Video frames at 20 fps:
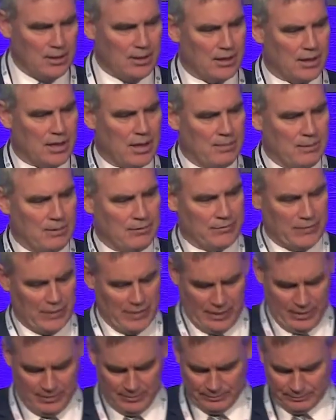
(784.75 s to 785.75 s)
A couple of
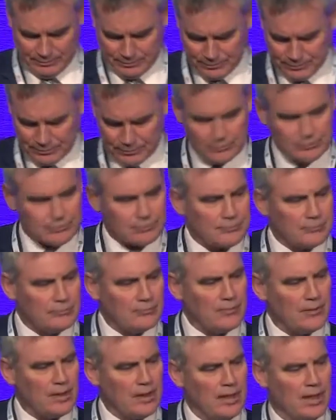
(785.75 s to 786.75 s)
the
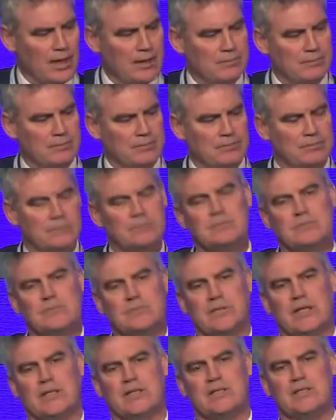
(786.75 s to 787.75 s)
um,
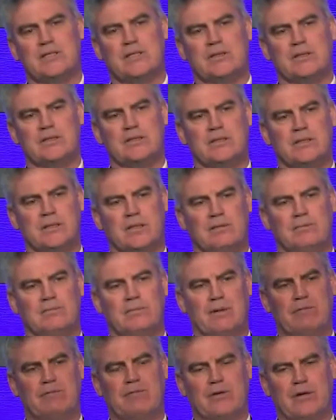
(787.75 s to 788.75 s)
things that have
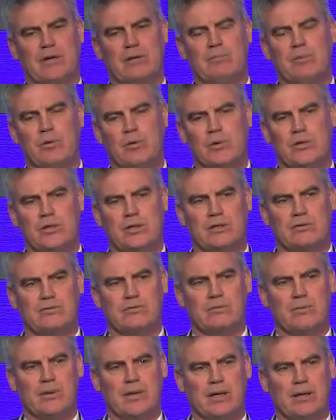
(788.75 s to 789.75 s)
been very important
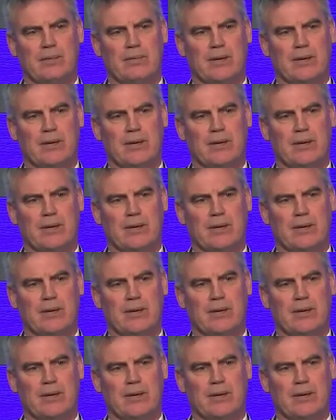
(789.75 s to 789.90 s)
for bringing